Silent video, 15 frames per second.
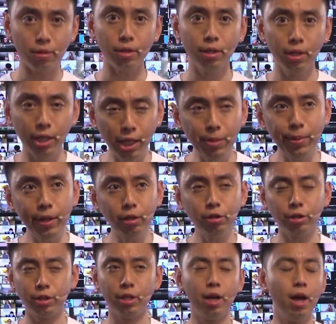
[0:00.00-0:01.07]

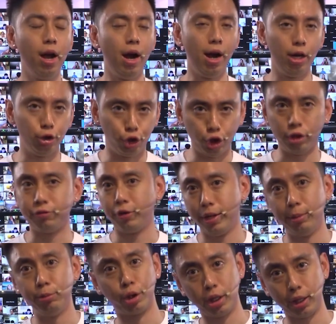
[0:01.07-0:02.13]
Emails are just for
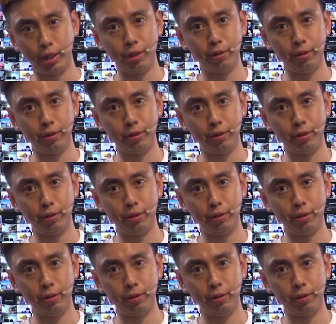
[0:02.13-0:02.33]
them to click it.